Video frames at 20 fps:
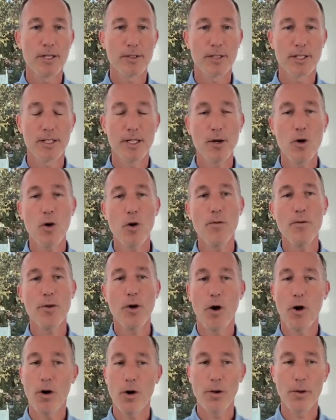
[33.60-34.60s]
to go over
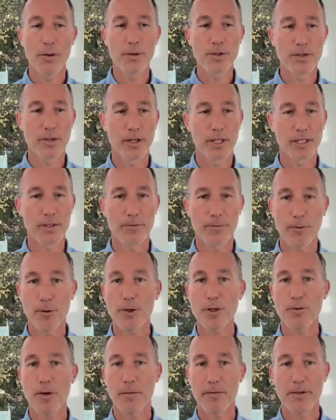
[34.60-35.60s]
all those things,
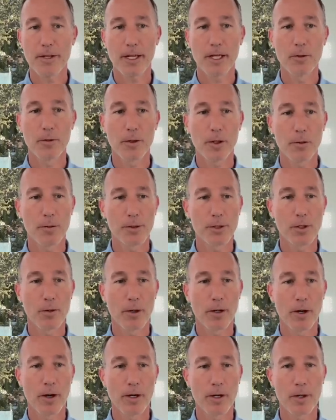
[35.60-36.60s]
first, we have to take a look at what's
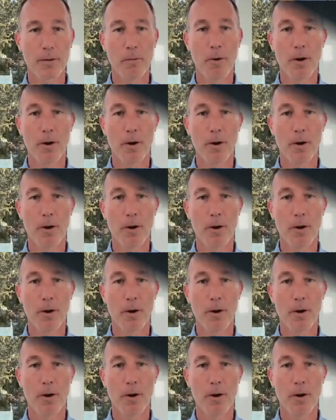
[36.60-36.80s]
going on in the